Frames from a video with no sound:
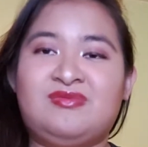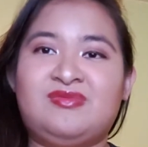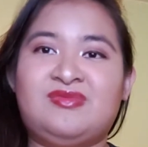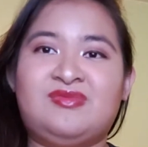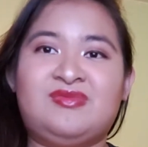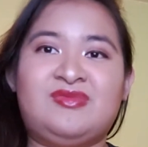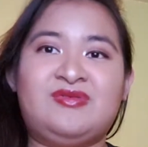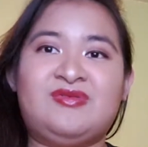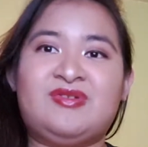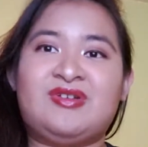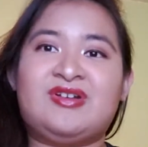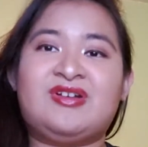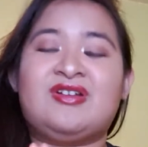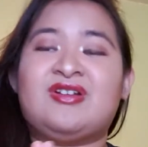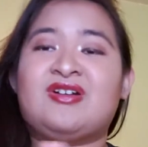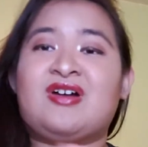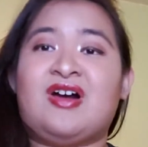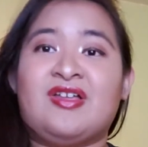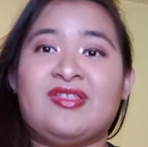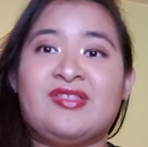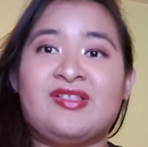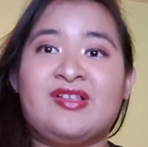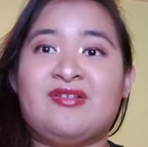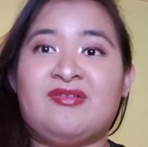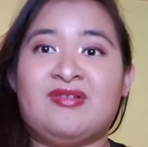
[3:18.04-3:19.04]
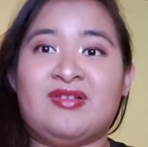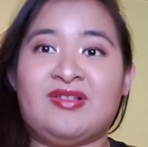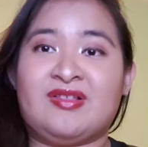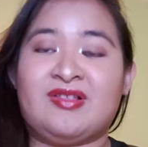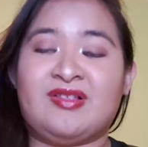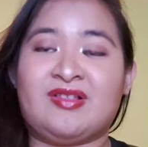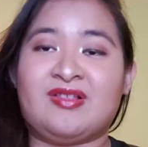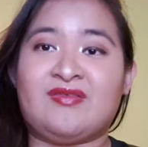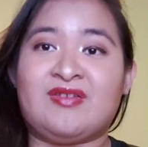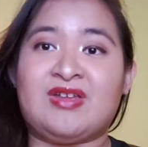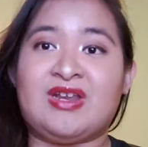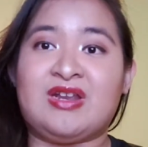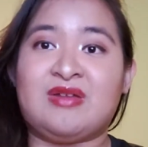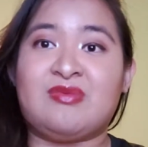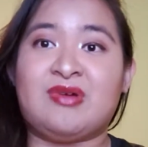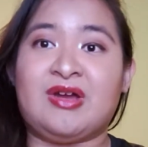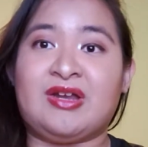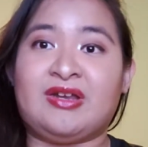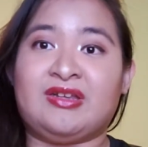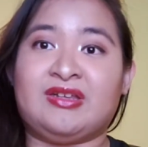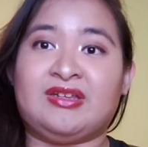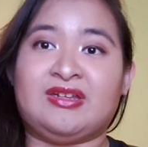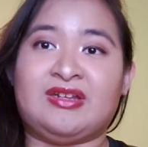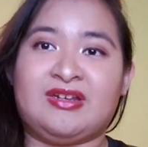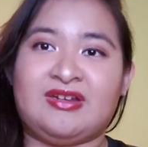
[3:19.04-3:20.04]
what are the consequences of getting
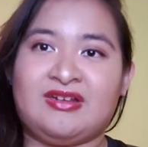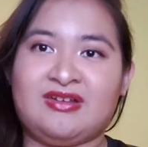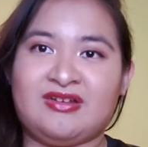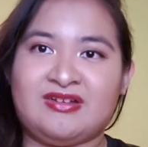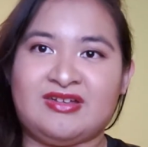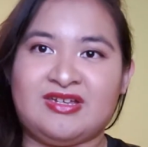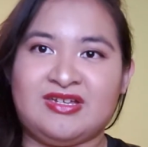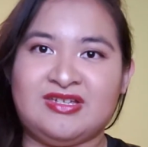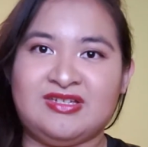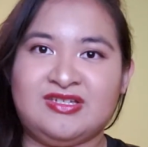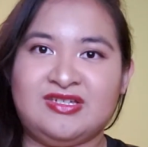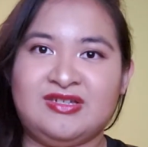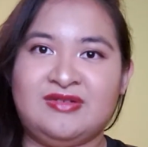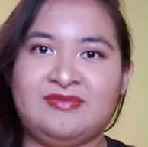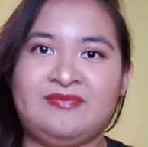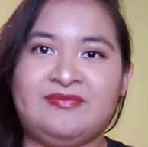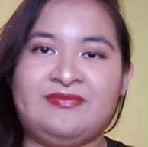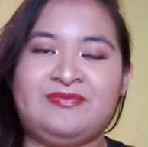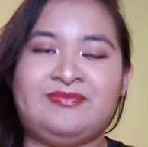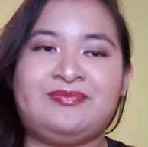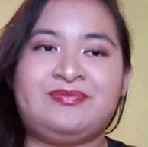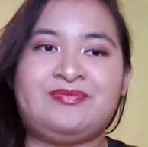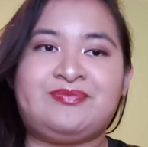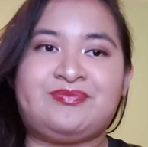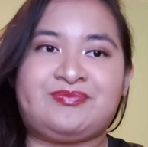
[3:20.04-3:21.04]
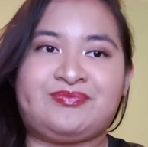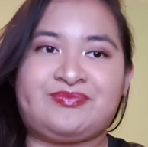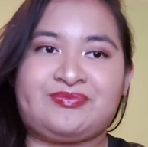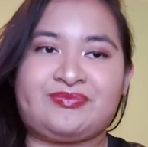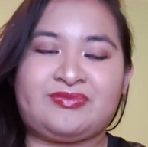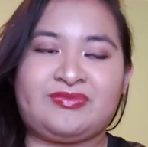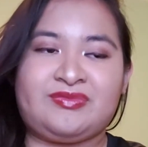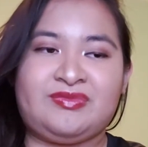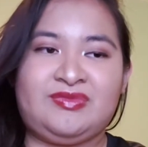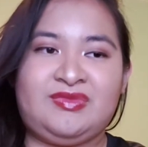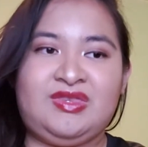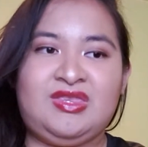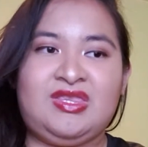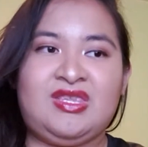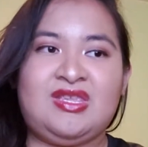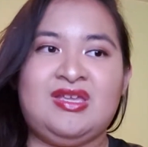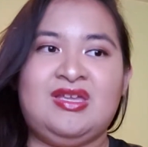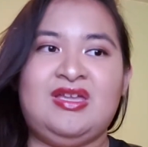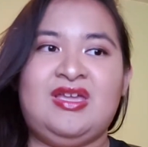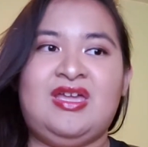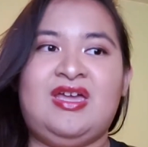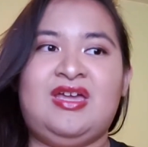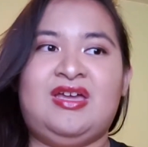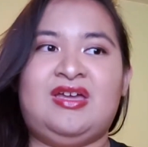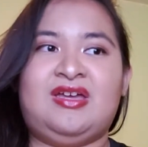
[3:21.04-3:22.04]
pregnant at a young age.
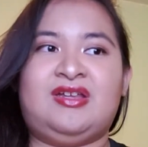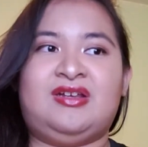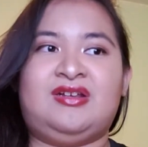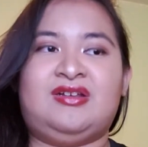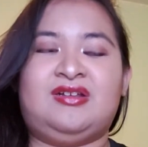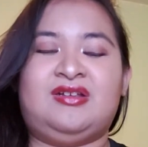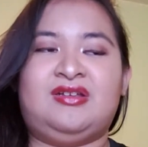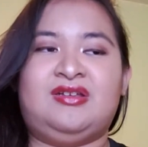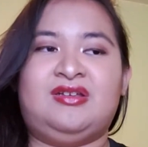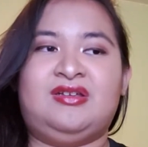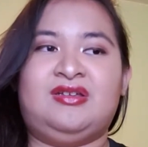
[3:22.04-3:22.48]
And